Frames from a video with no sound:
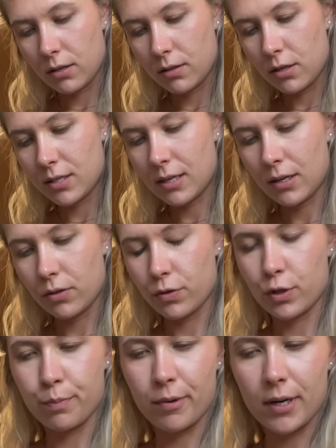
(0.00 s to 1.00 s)
Just a little
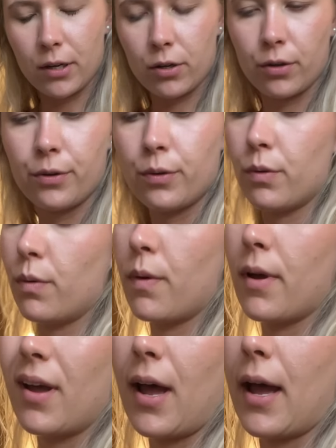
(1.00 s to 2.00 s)
sprinkle,
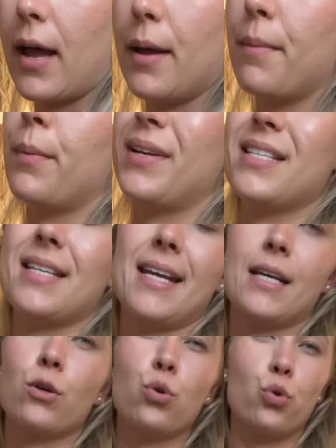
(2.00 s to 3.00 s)
I would
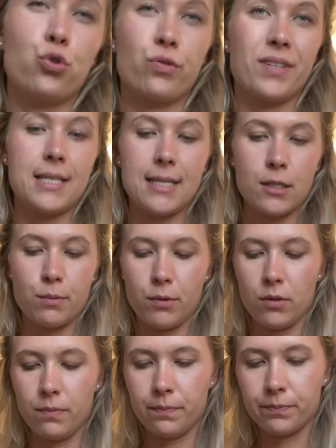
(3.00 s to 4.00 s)
say 1/4
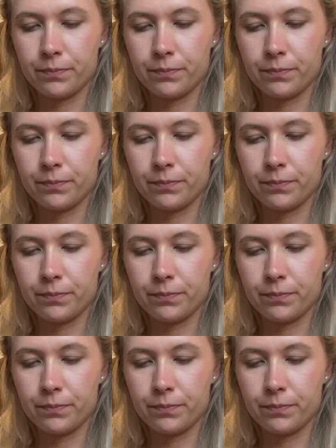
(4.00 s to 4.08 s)
teaspoon.